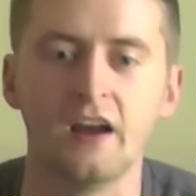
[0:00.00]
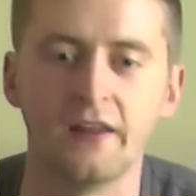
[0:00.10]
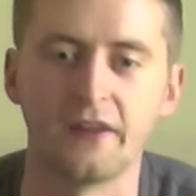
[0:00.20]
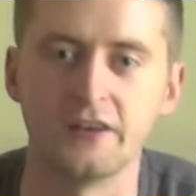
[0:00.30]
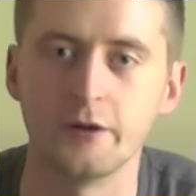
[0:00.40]

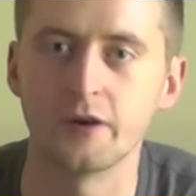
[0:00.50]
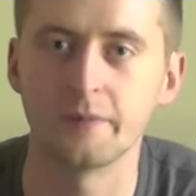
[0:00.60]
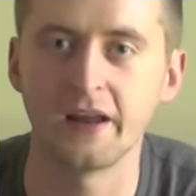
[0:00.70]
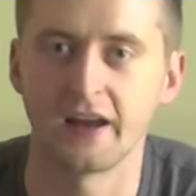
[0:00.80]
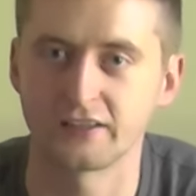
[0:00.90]
and then you and a
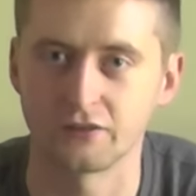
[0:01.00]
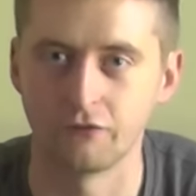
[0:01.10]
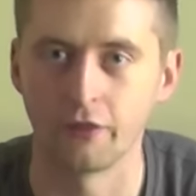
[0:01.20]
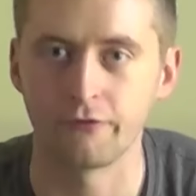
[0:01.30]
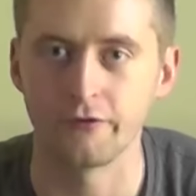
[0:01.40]
mate had to
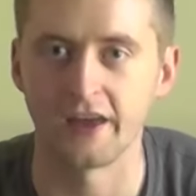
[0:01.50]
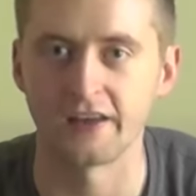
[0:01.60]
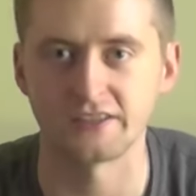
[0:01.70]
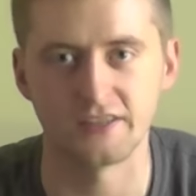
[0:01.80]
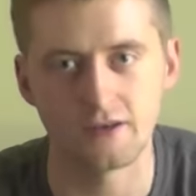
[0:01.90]
run through their
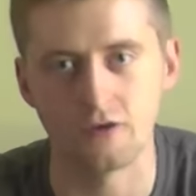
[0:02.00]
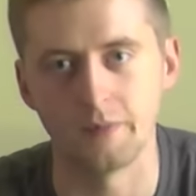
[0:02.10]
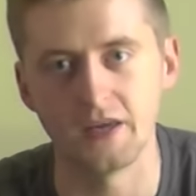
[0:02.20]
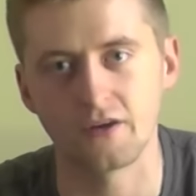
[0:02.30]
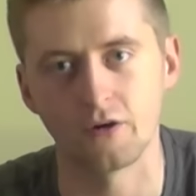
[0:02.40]

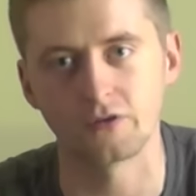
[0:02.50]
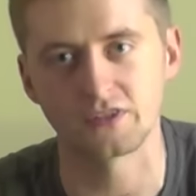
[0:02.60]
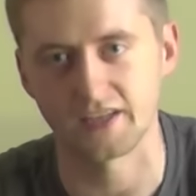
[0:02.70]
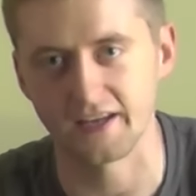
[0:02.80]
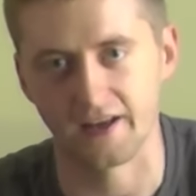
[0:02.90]
CQB
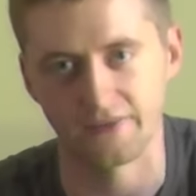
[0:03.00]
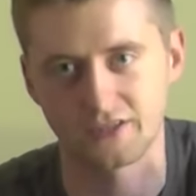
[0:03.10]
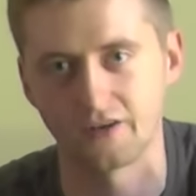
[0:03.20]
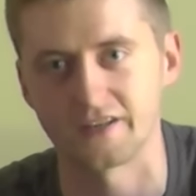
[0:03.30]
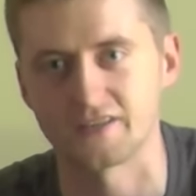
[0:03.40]
course, take out the
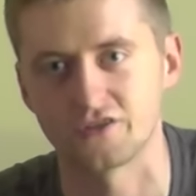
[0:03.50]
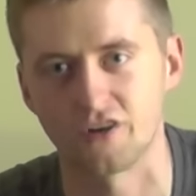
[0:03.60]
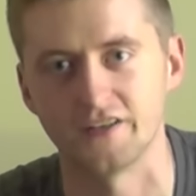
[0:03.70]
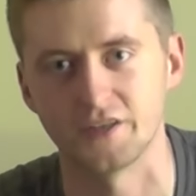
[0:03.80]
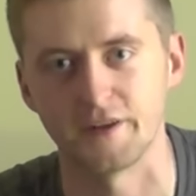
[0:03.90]
targets and
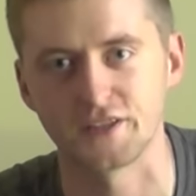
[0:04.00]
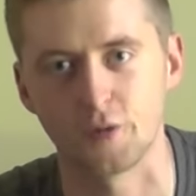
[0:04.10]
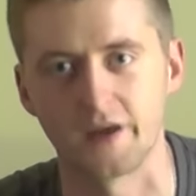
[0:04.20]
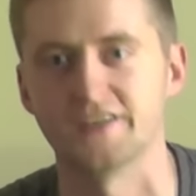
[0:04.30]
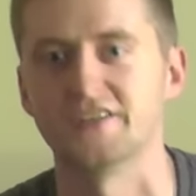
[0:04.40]
try and do it as
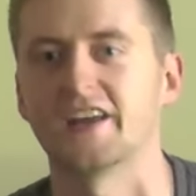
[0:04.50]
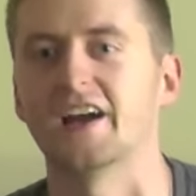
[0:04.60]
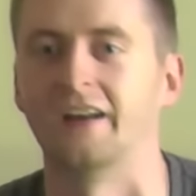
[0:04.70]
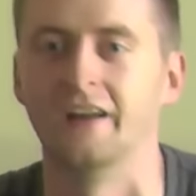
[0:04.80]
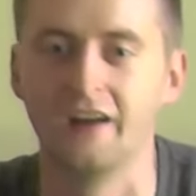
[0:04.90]
quick as you
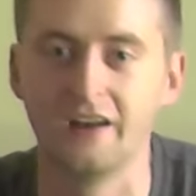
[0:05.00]
can.